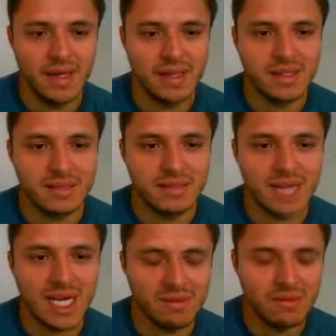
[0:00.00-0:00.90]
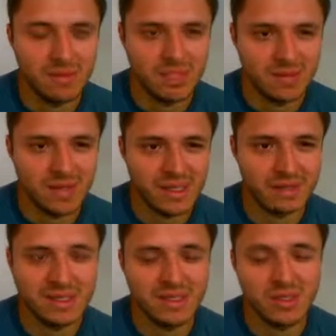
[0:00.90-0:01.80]
d5, I wonder if he's
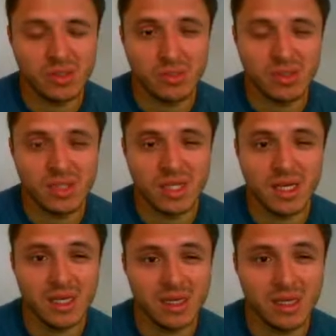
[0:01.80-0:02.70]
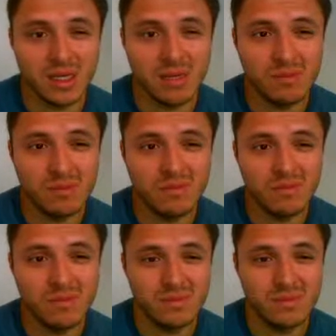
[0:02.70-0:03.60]
meant to push that.
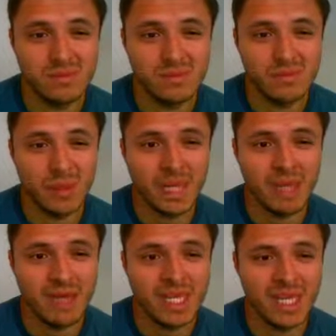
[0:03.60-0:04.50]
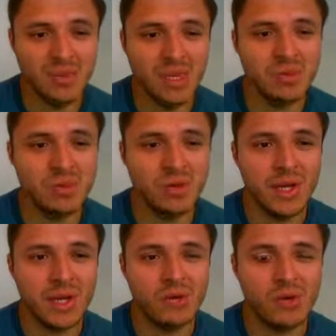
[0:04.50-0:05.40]
I mean, if I keep his pawn on
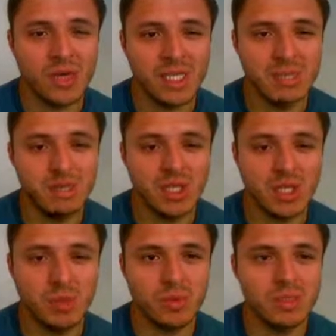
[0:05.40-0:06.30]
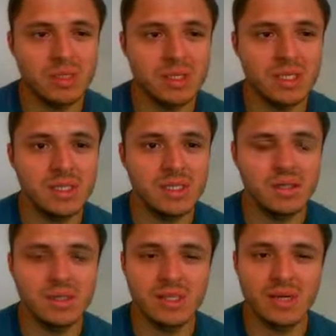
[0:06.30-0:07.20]
e4, his bishop on
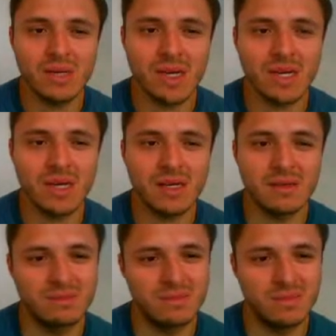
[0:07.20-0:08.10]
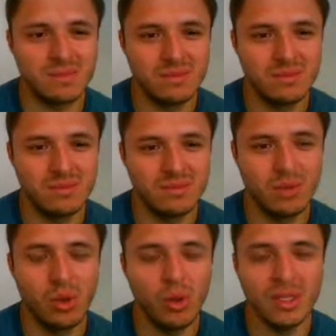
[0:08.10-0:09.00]
c2 is now kind of
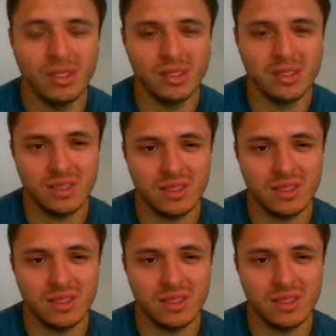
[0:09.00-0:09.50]
pointless.